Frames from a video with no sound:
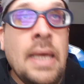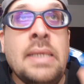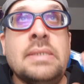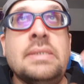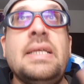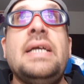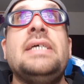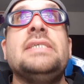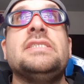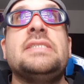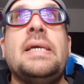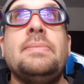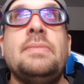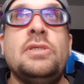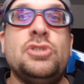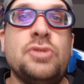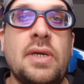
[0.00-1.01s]
Last
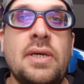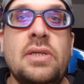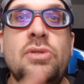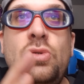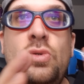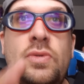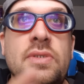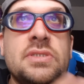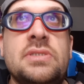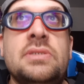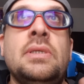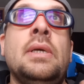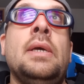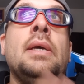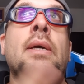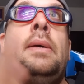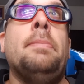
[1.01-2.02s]
time they tried to do this
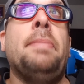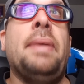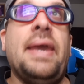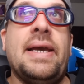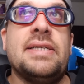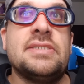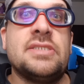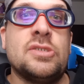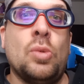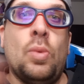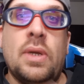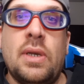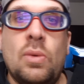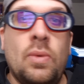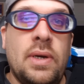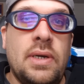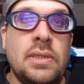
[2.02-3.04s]
match,
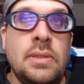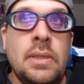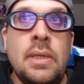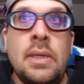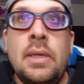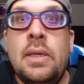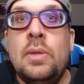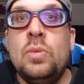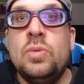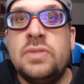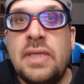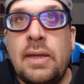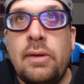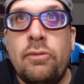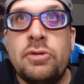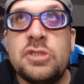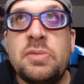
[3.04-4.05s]
one-on-one, it was
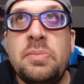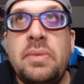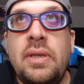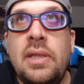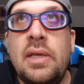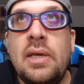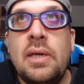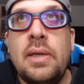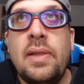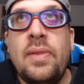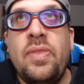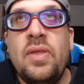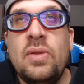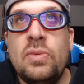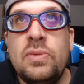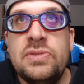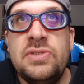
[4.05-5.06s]
at WrestleMania. I
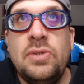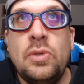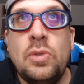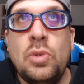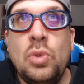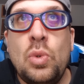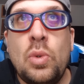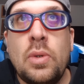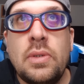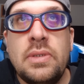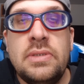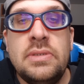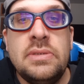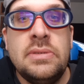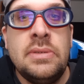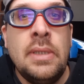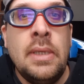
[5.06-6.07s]
think it was in New
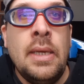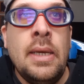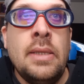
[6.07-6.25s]
Orleans.